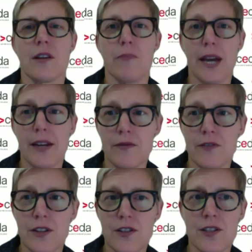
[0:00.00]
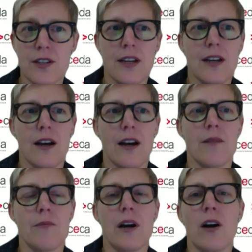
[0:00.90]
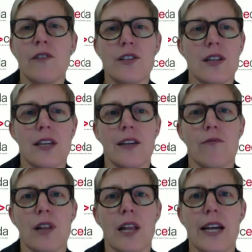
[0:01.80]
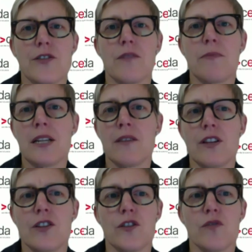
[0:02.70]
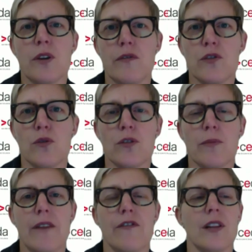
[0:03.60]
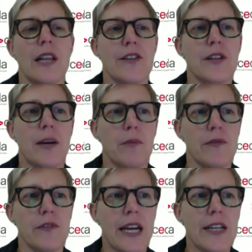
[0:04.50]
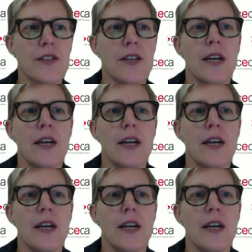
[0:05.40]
competitiveness. Obviously relates to many of the issues we've talked about for the last couple of days.